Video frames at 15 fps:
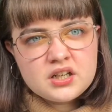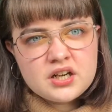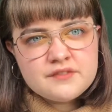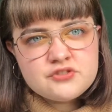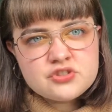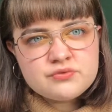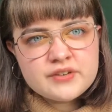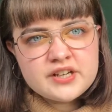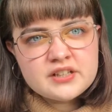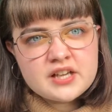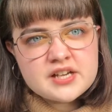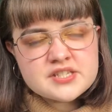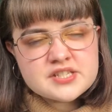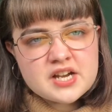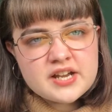I've just
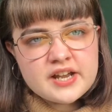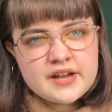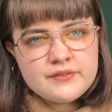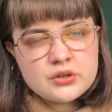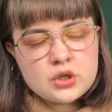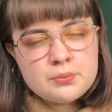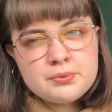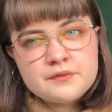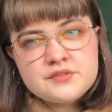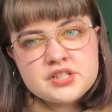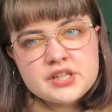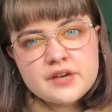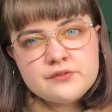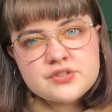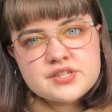realised I have a cup of
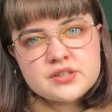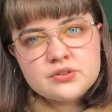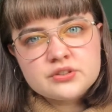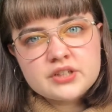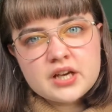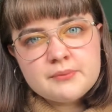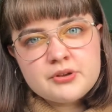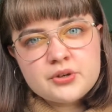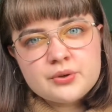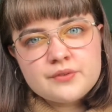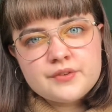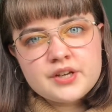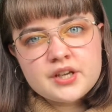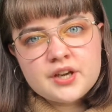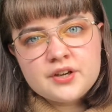tea every single time I do a
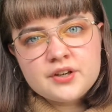video.